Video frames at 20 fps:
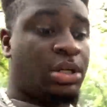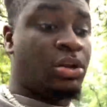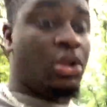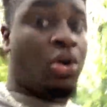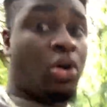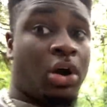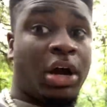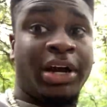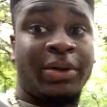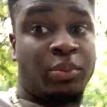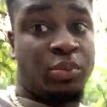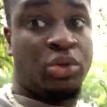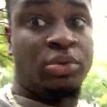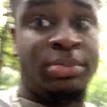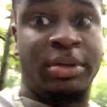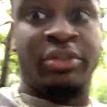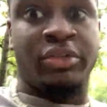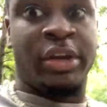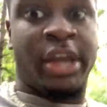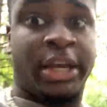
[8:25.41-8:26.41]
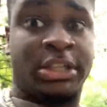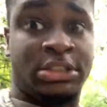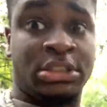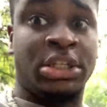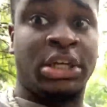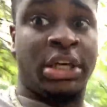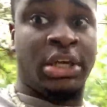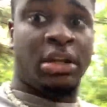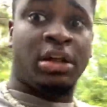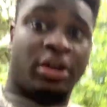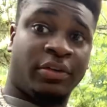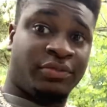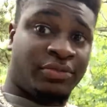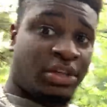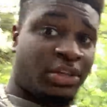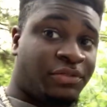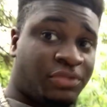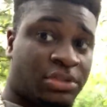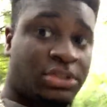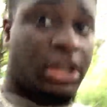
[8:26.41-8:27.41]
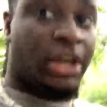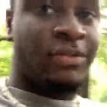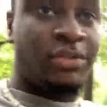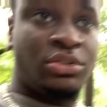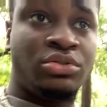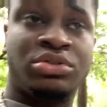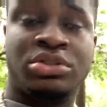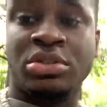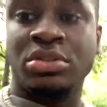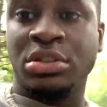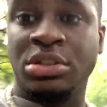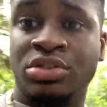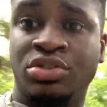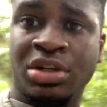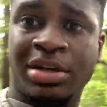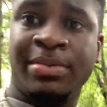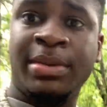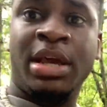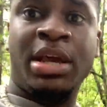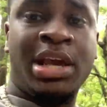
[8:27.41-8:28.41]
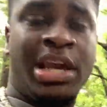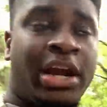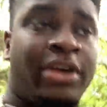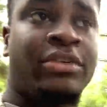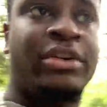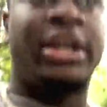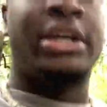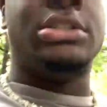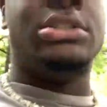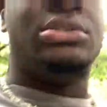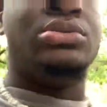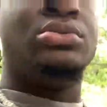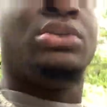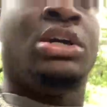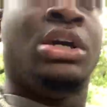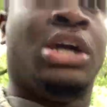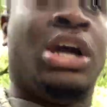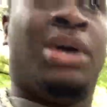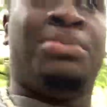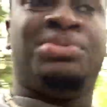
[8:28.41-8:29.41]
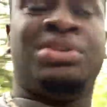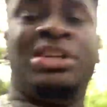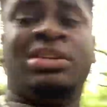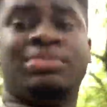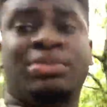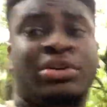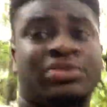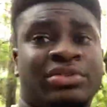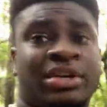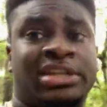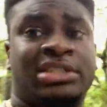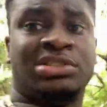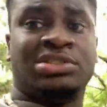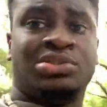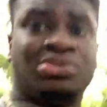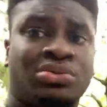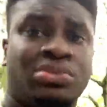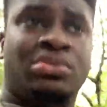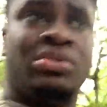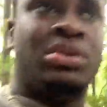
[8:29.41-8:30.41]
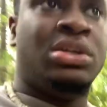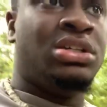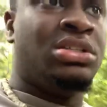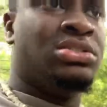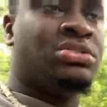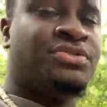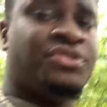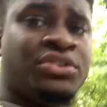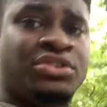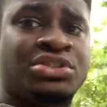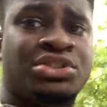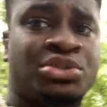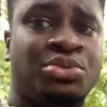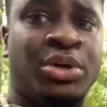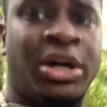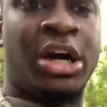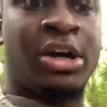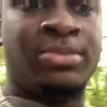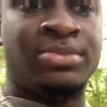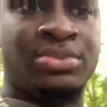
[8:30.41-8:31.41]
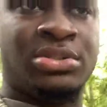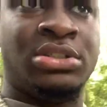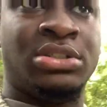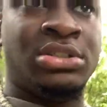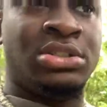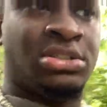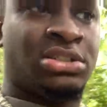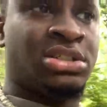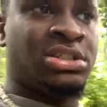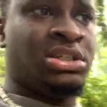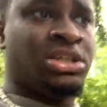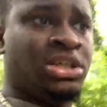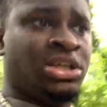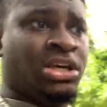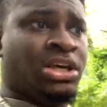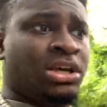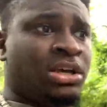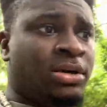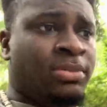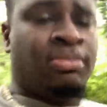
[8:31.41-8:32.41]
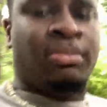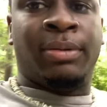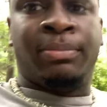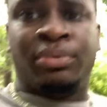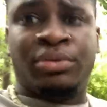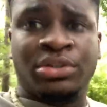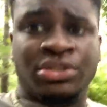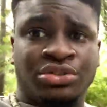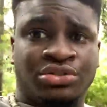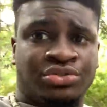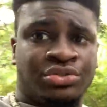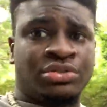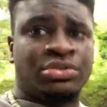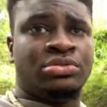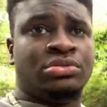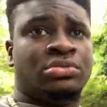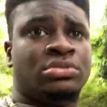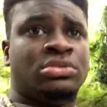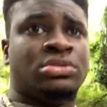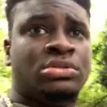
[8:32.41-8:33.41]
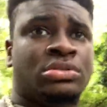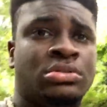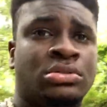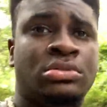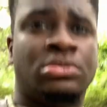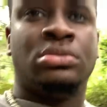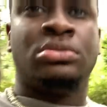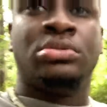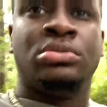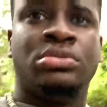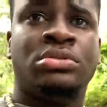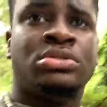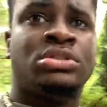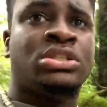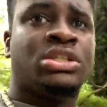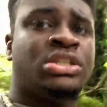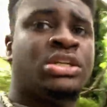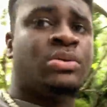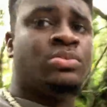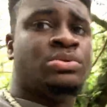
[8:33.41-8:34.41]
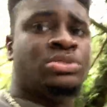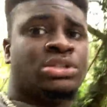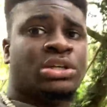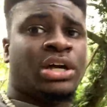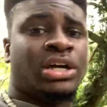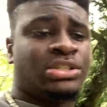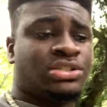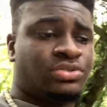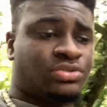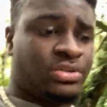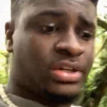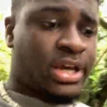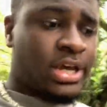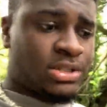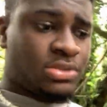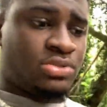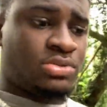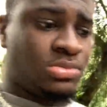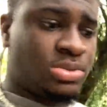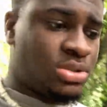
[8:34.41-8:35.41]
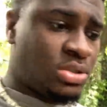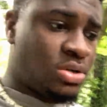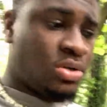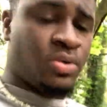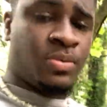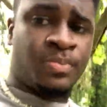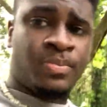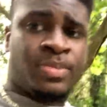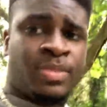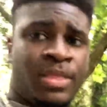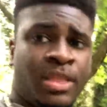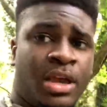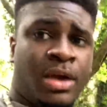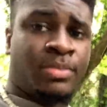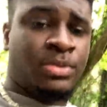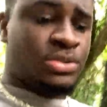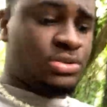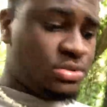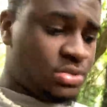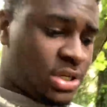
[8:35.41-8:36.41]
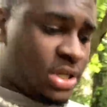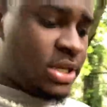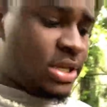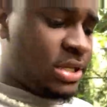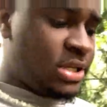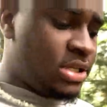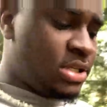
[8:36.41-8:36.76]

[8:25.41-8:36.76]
And, oh, I will be reacting to N F, definitely. Every new song he dropped, I reacted to. I'm thinking about reacting to his first two albums because my boy Drew said that we sh I should react to him. So I'm gonna do that.